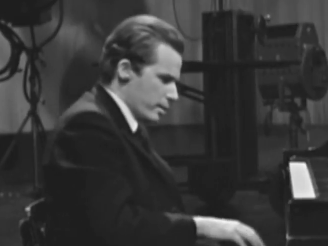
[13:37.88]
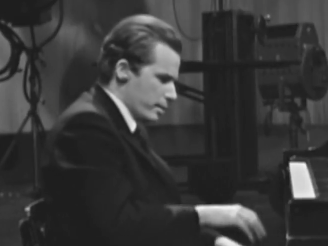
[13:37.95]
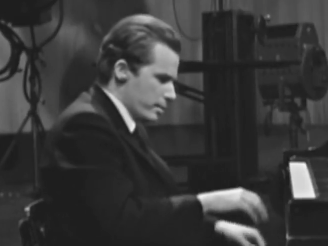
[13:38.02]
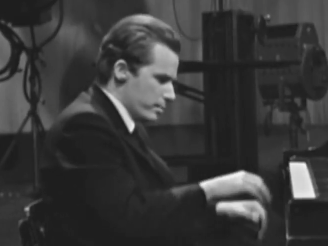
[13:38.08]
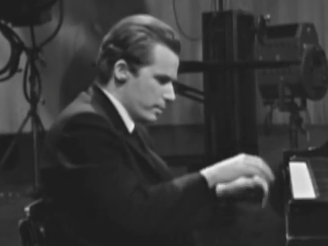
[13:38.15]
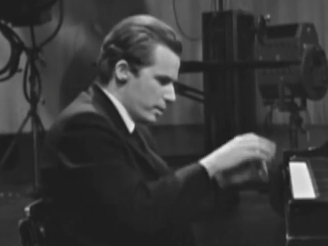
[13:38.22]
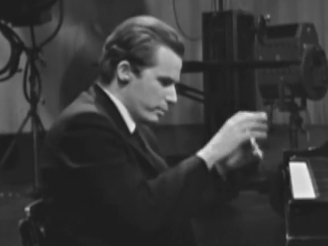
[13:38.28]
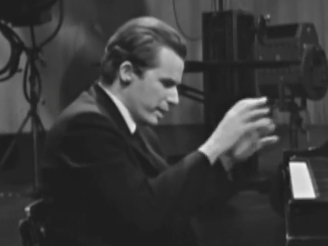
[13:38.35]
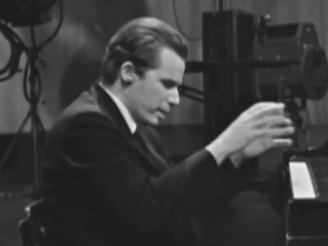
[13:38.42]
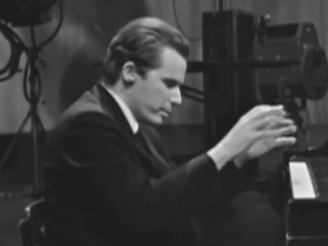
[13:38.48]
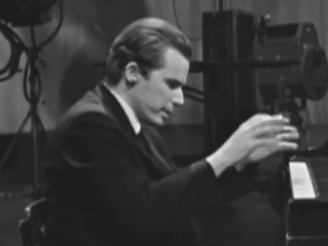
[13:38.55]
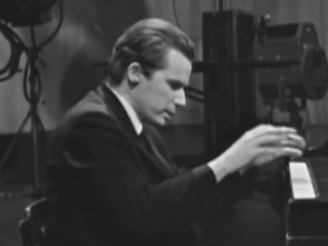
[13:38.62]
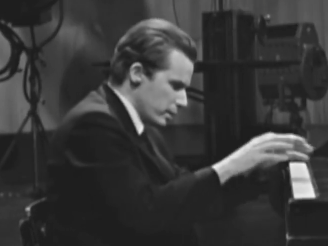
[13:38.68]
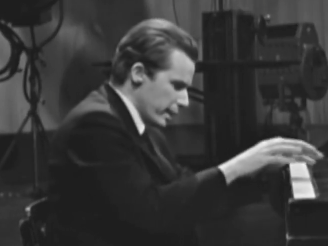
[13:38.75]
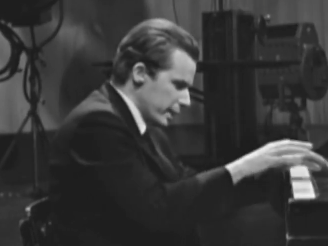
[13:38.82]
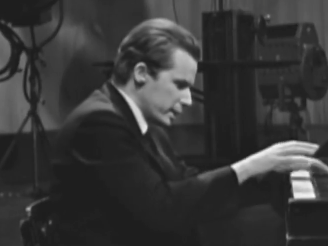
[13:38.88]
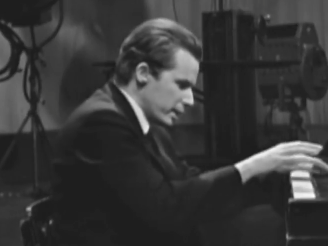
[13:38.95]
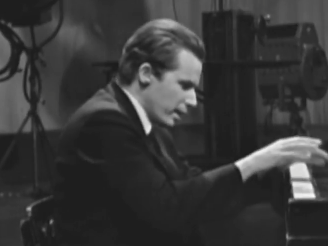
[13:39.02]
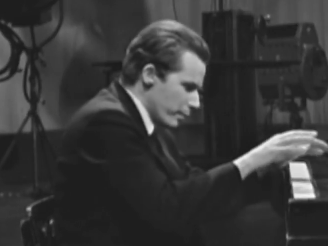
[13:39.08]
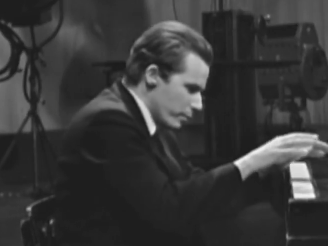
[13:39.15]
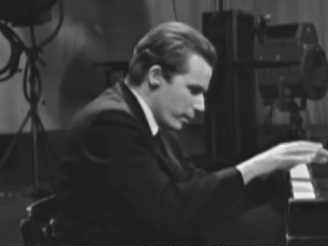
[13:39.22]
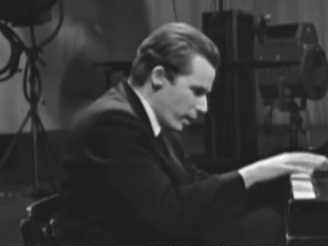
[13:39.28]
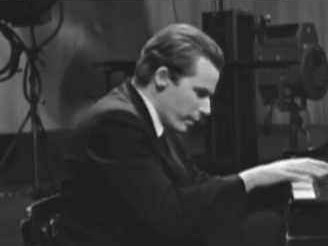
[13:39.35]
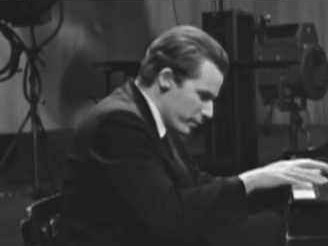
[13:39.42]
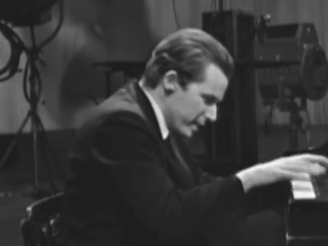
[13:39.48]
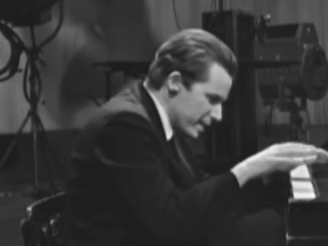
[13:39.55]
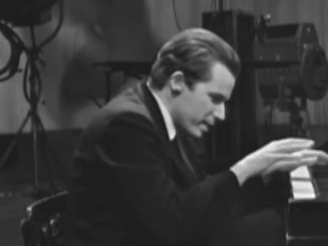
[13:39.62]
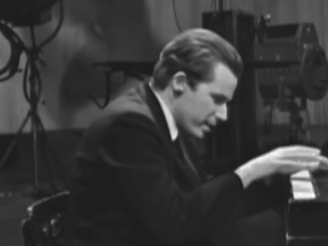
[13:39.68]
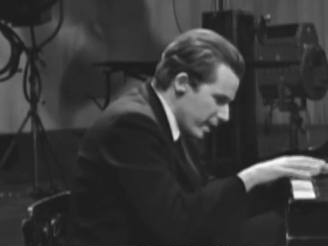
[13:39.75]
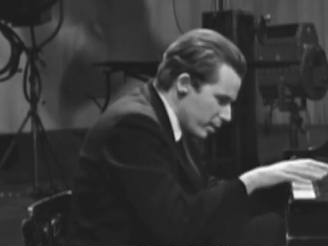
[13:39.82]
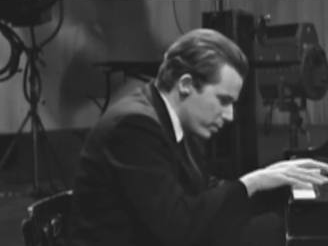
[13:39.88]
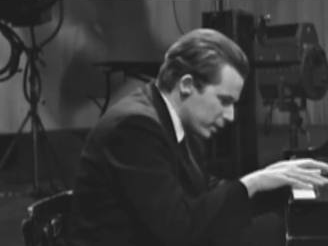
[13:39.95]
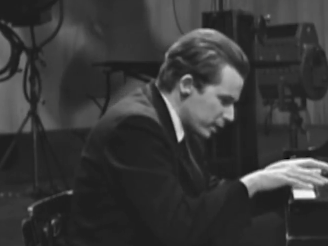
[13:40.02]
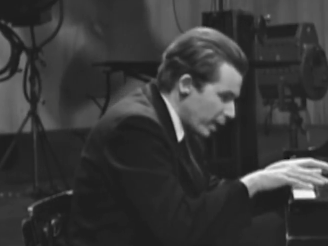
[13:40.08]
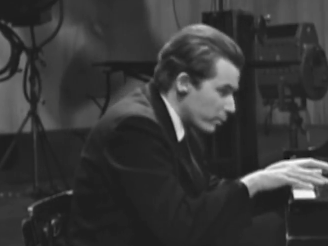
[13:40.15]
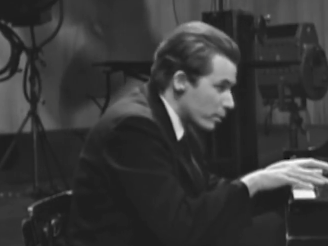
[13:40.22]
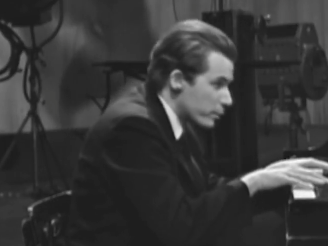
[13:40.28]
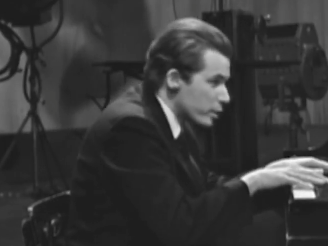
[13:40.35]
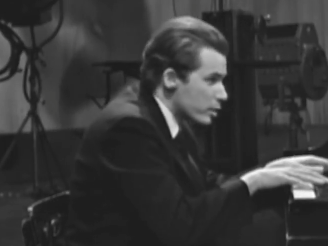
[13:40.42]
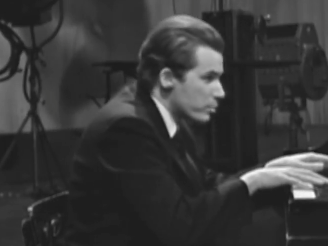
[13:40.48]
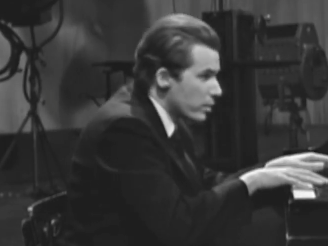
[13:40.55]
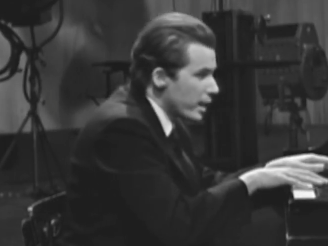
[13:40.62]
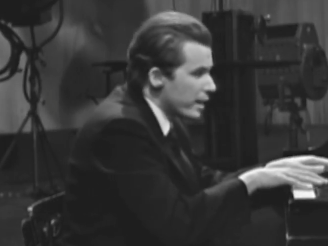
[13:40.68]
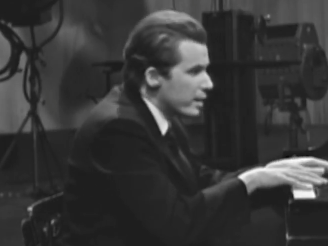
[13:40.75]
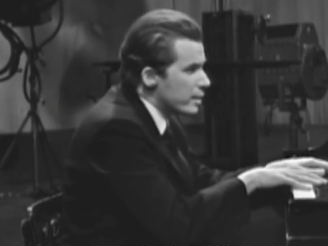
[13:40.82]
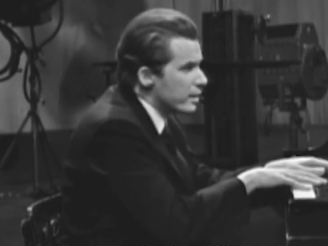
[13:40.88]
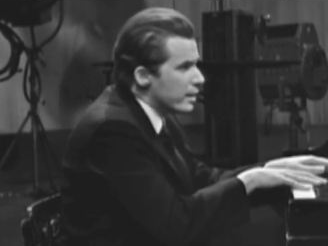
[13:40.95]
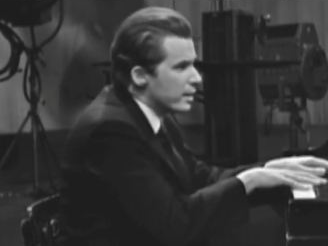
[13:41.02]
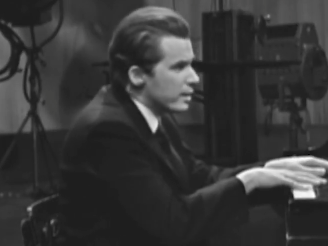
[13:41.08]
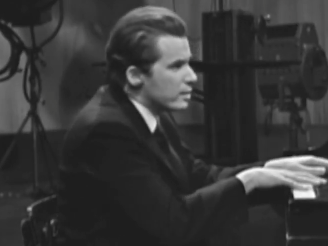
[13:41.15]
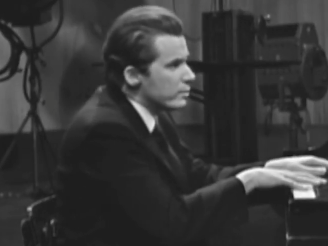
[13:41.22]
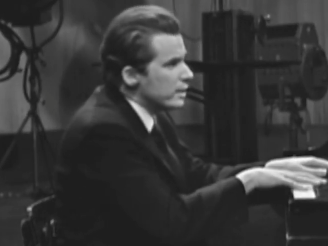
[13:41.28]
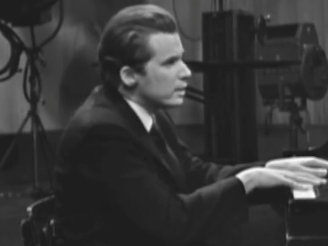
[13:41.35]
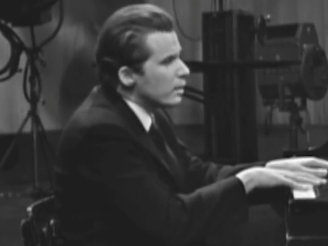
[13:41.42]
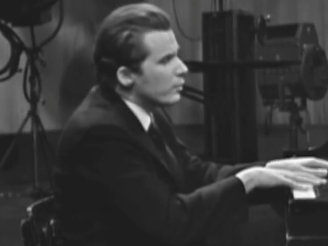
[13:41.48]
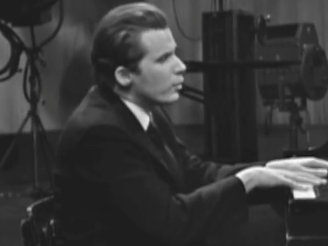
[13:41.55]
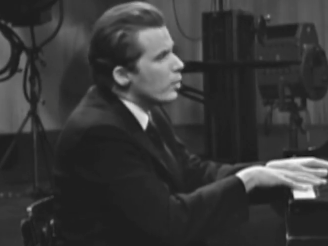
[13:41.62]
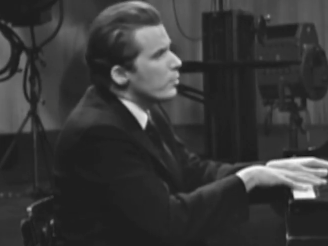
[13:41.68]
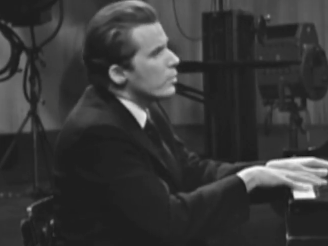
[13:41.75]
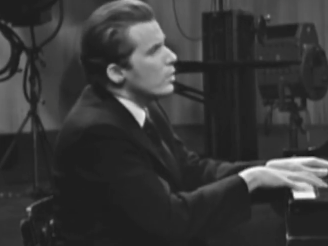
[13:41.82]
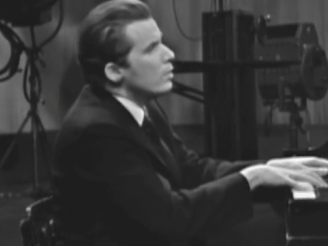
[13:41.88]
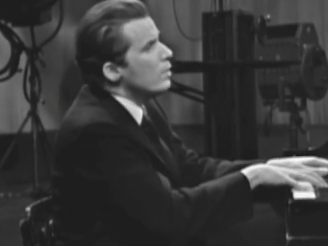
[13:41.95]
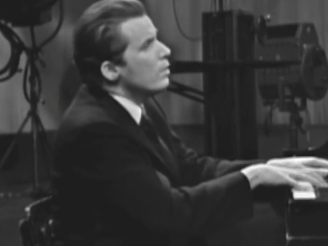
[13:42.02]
the recapitulation of this theme, which I will first play in its original form.